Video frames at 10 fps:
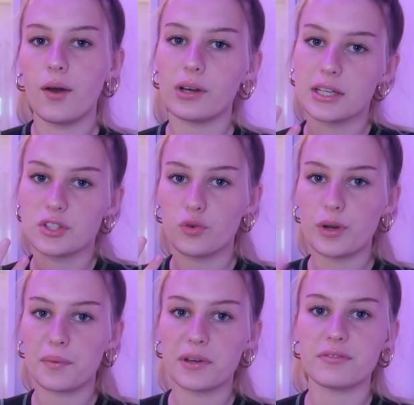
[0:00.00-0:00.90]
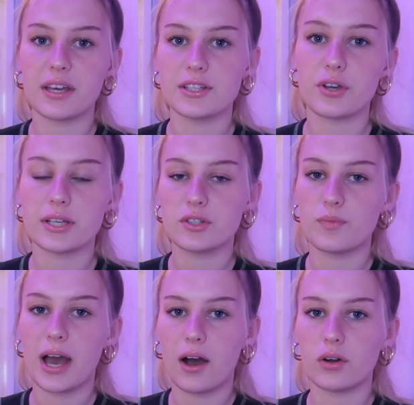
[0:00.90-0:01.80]
when I zoom in on my face or I
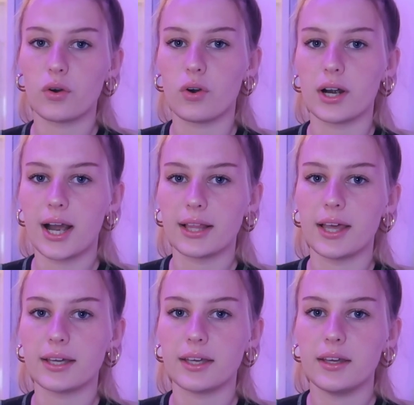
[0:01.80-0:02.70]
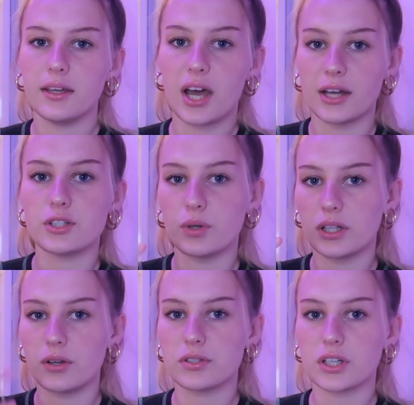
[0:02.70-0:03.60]
zoom out or I like just cut to a
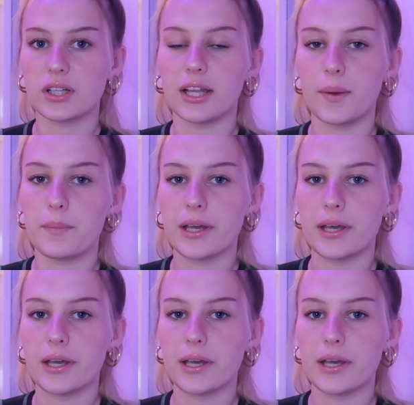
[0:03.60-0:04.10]
closer clip.